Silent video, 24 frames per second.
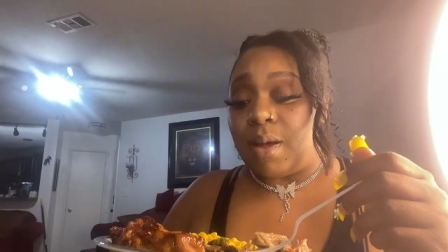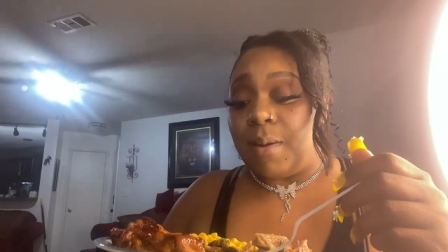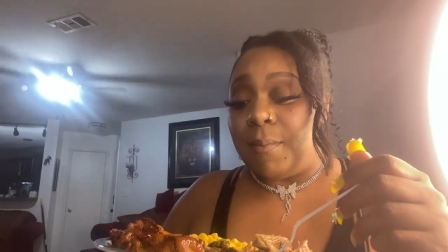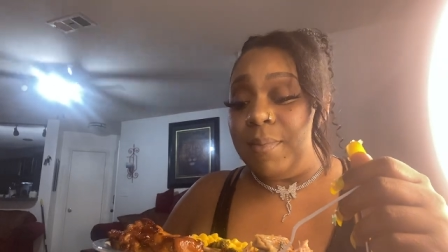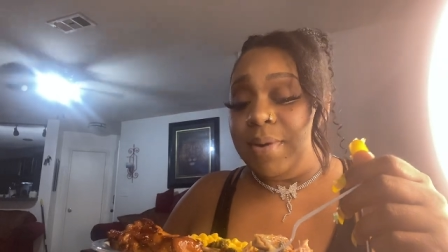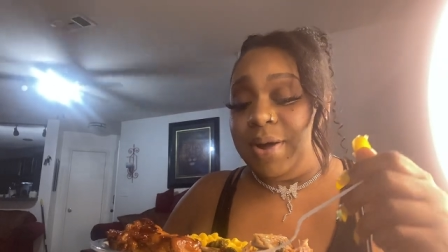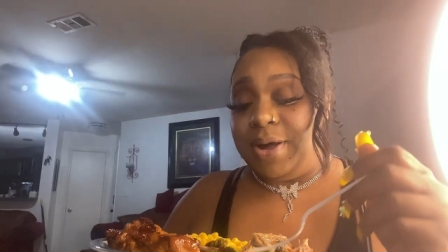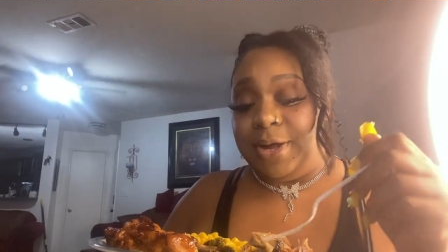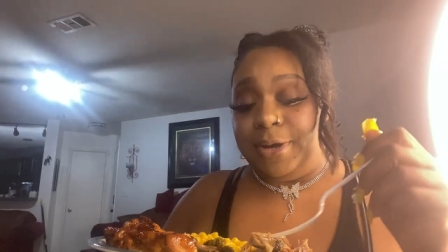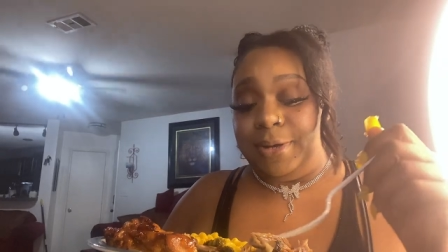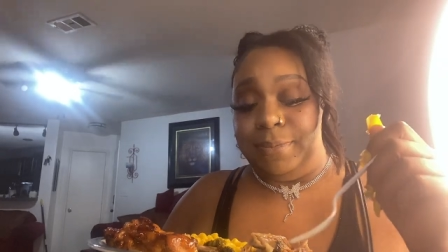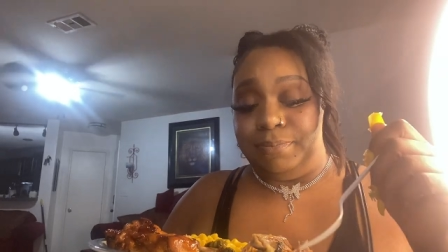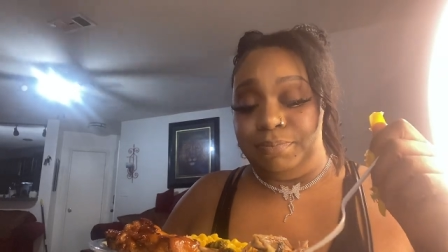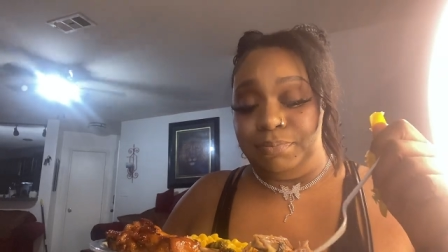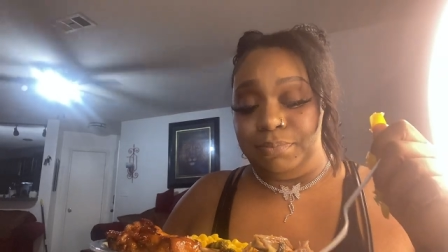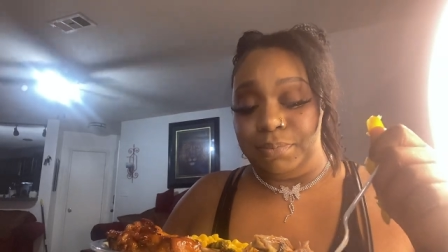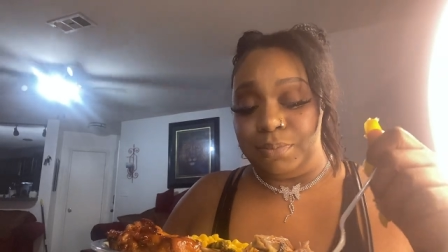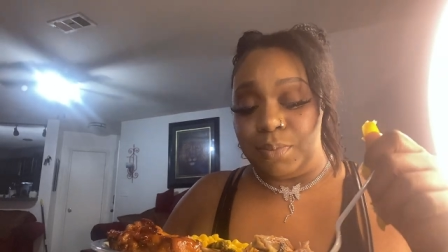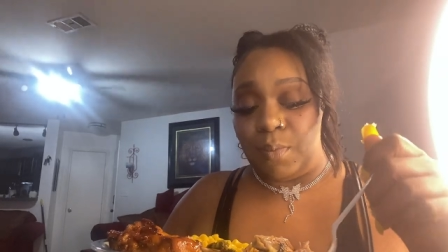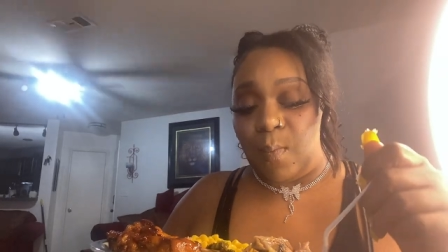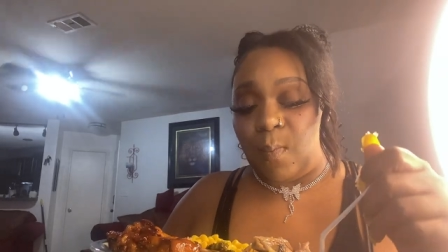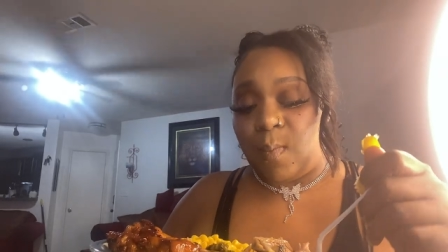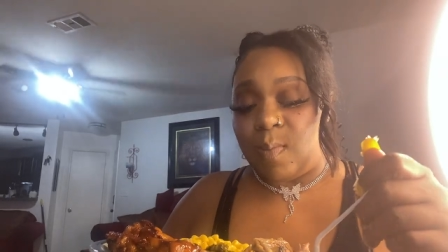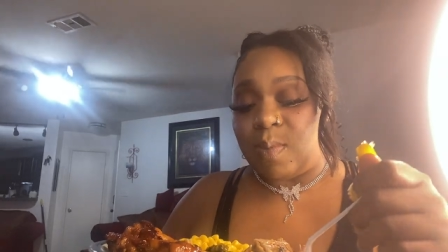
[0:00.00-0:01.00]
But
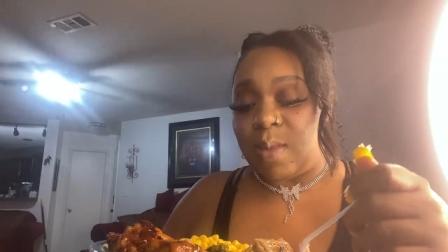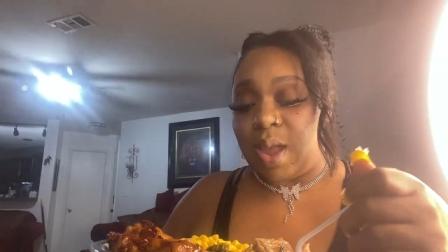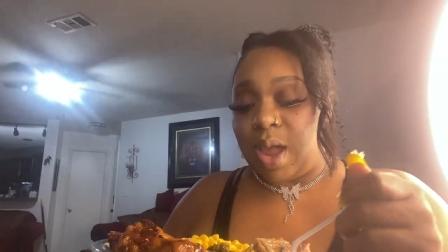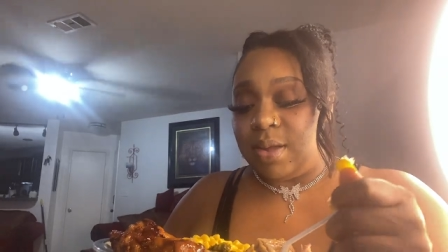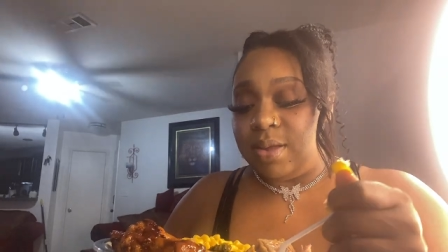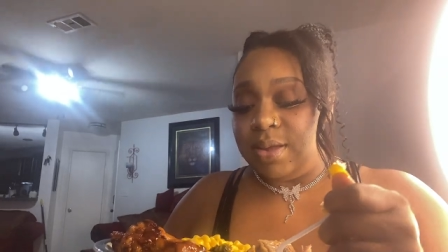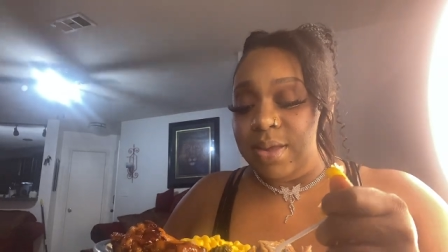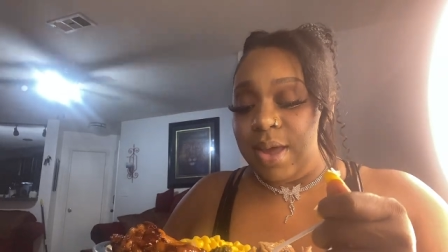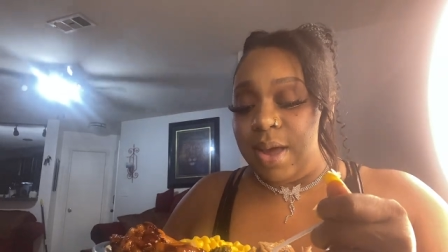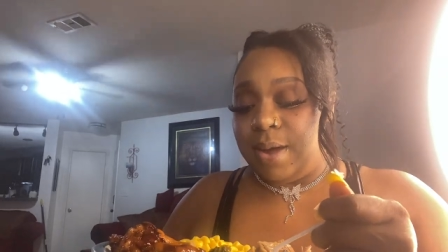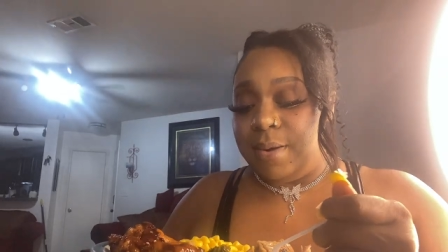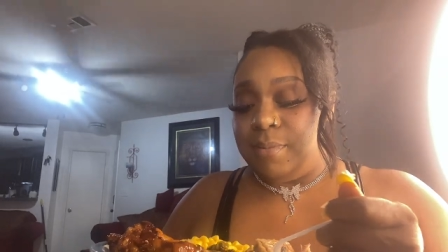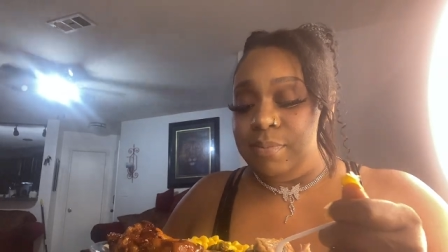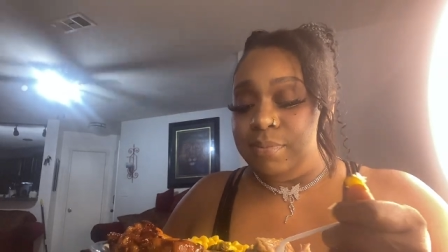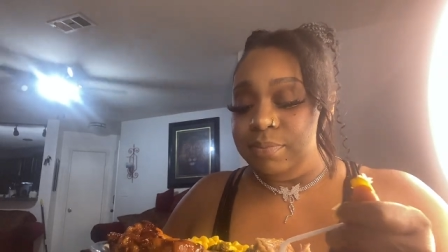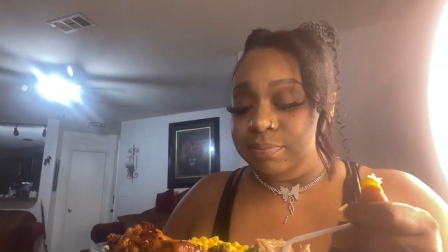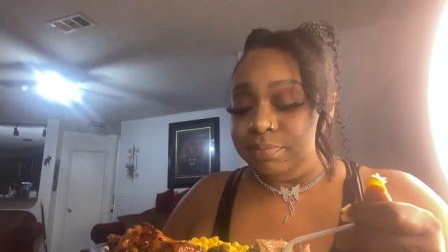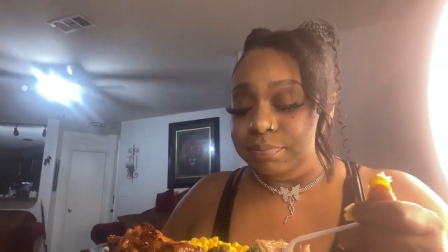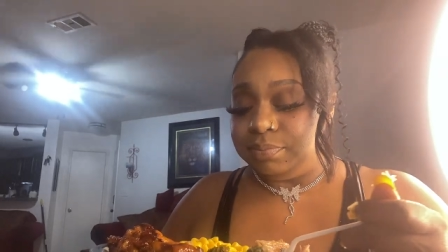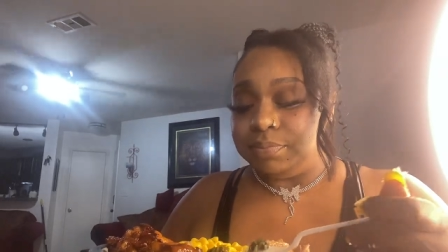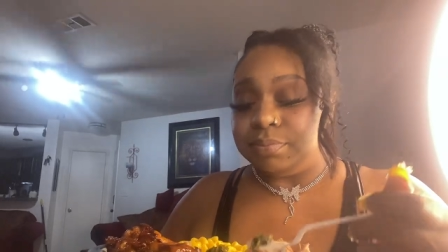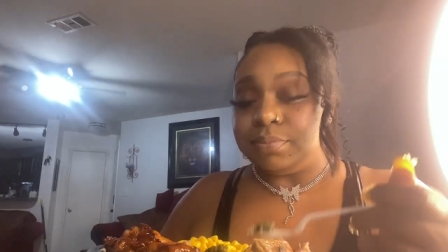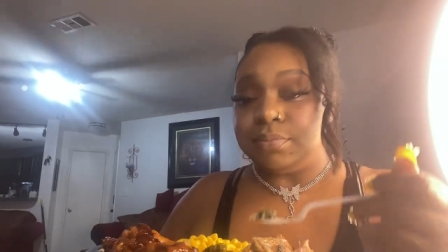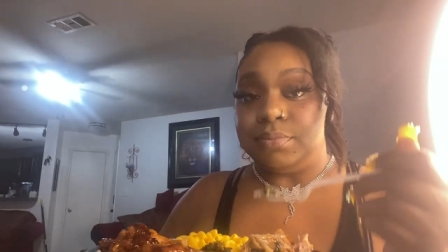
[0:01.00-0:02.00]
yeah,
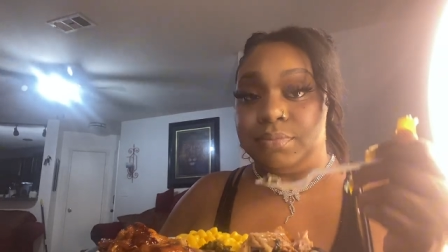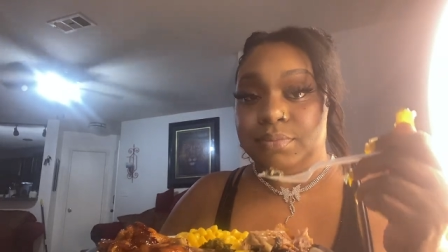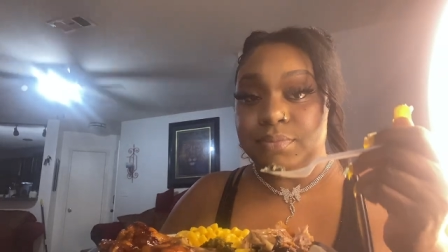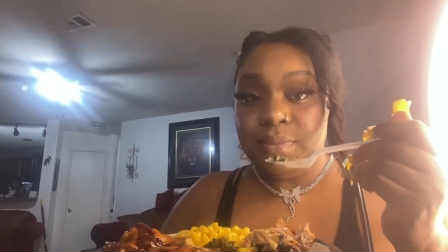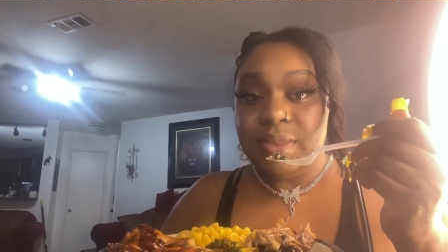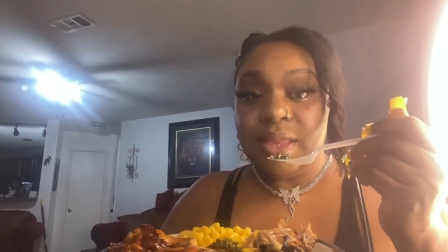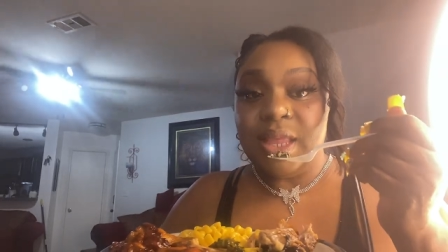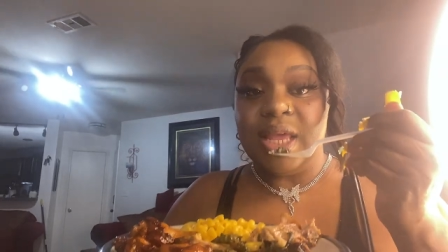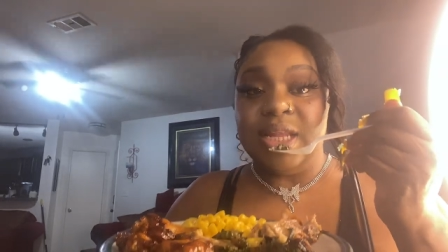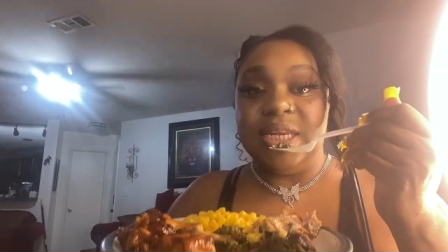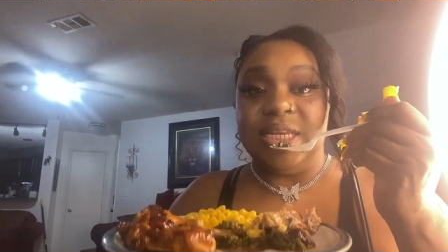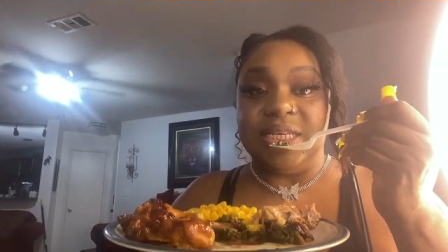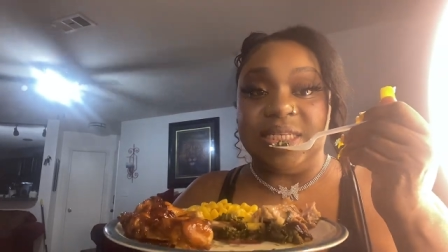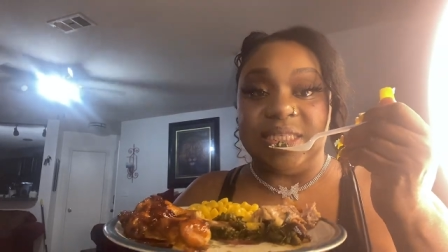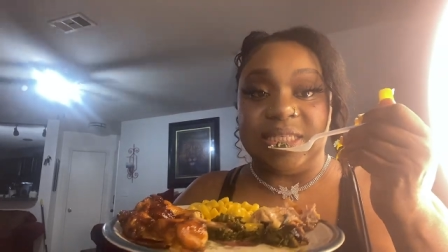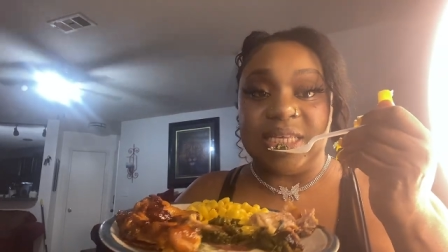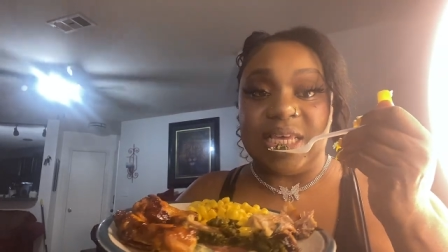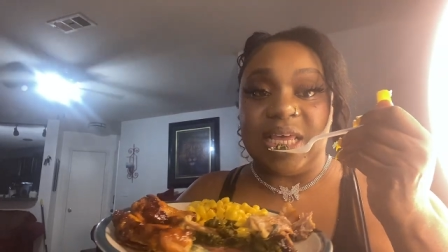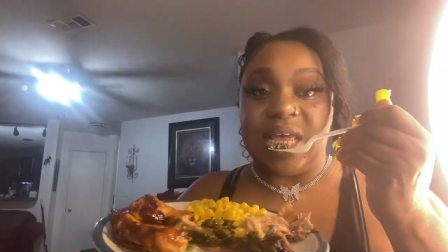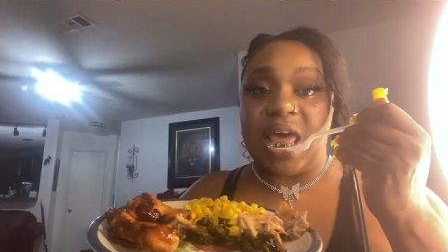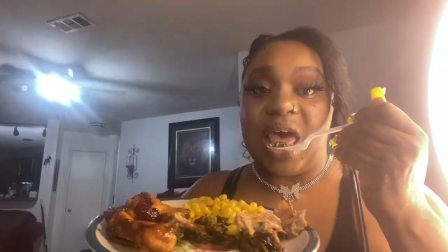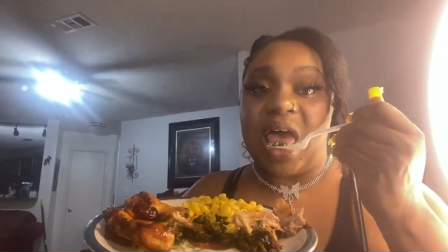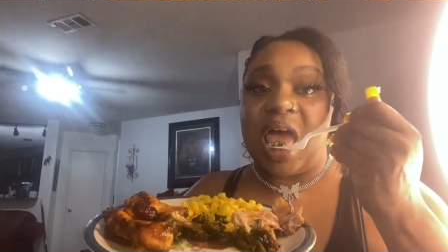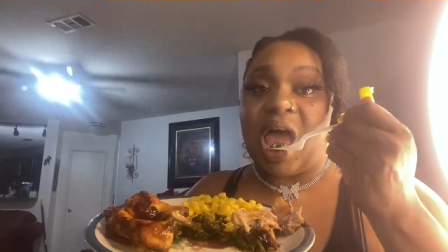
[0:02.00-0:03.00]
it's
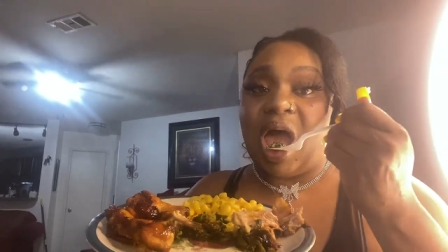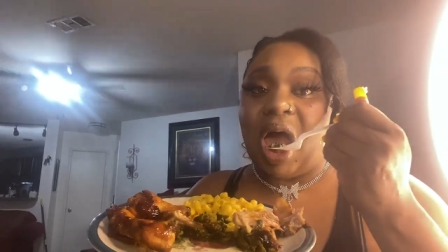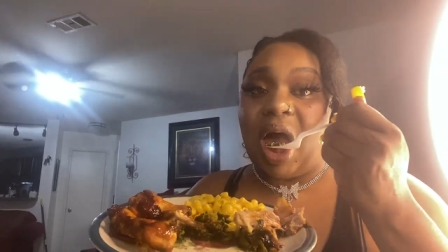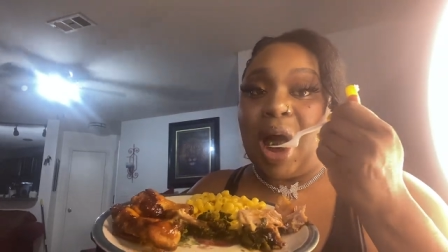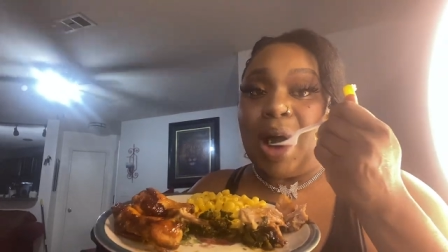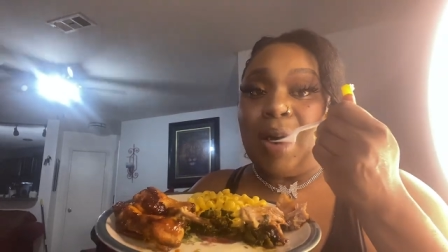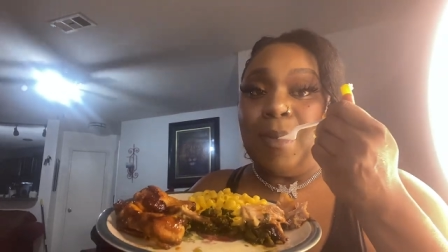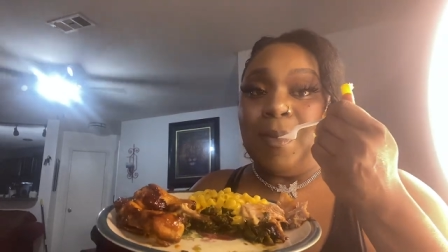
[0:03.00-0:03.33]
good.